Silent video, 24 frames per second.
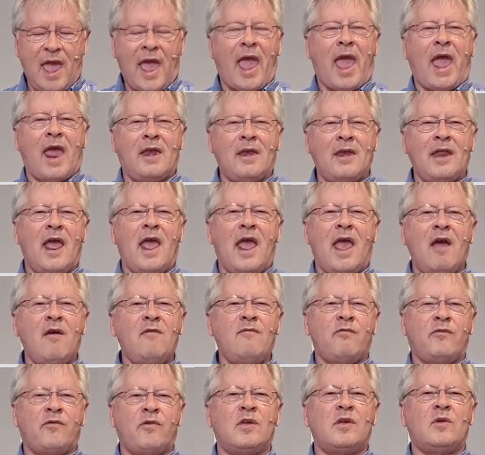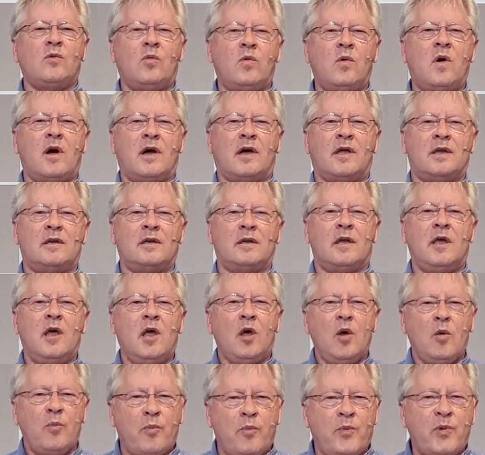and everyone.
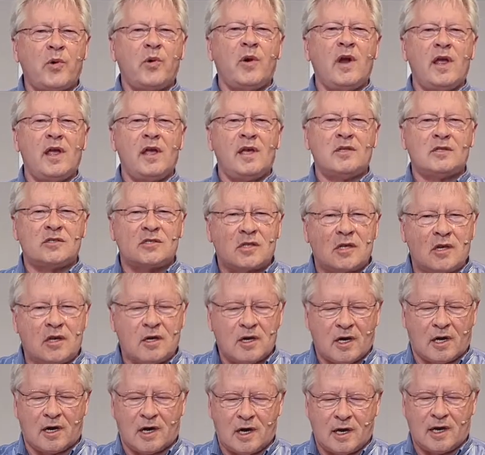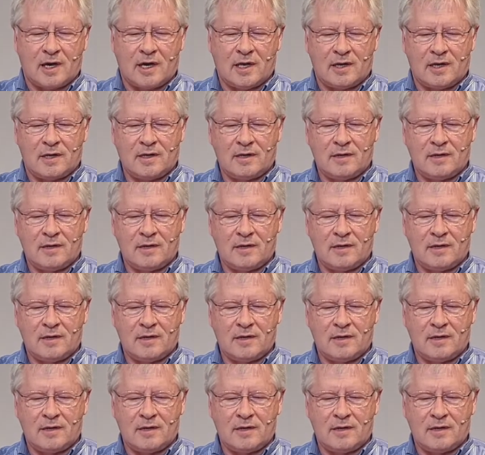Praise God.